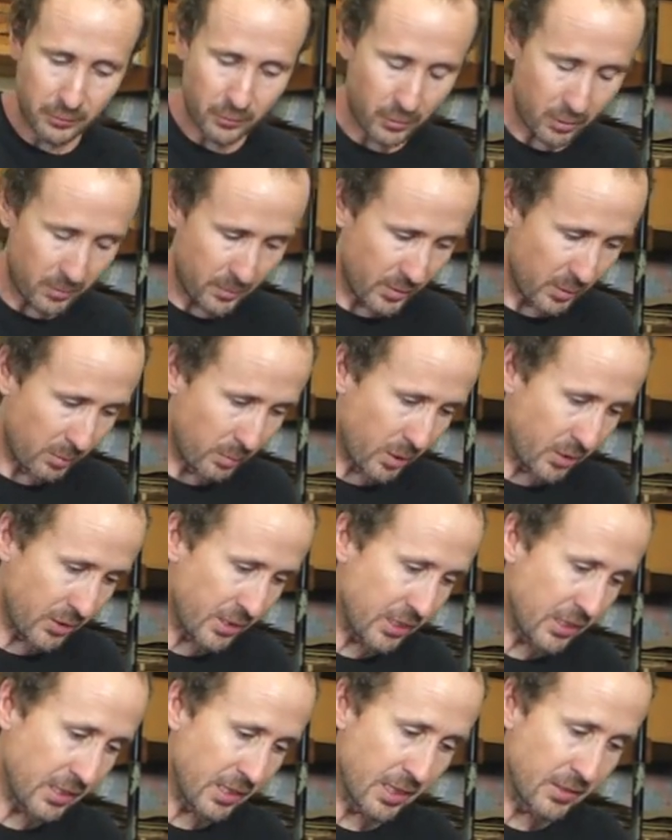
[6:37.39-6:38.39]
from the
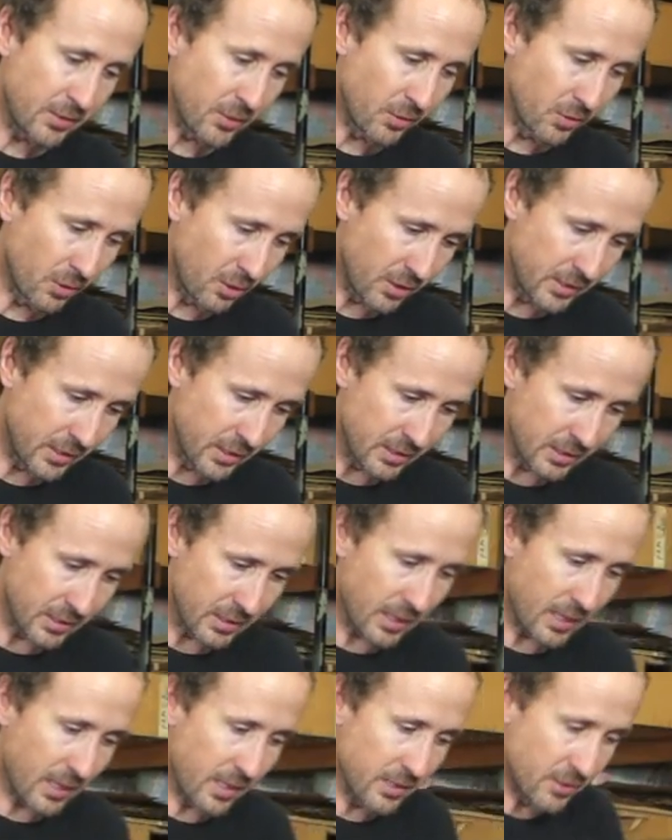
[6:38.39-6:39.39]
bodying and the grinding
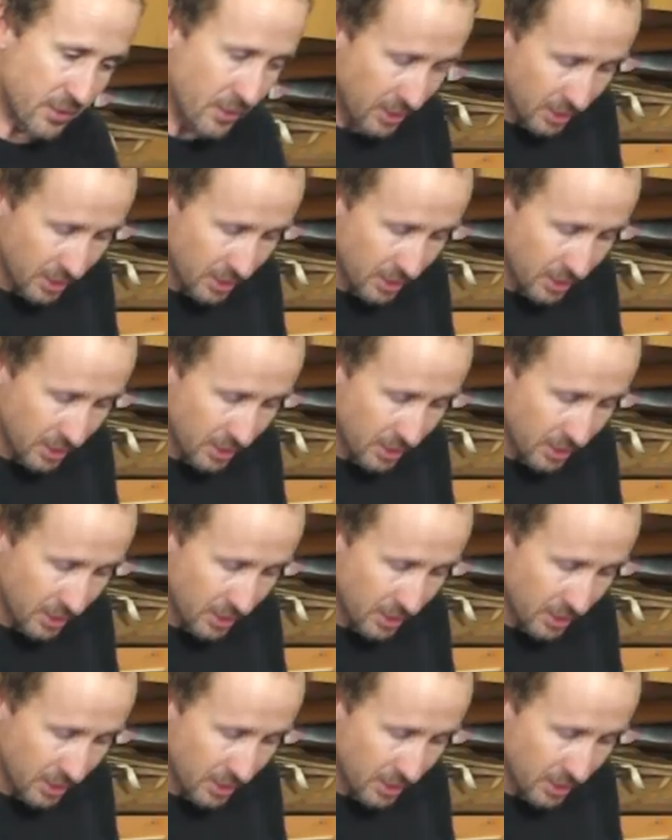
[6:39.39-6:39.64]
stage.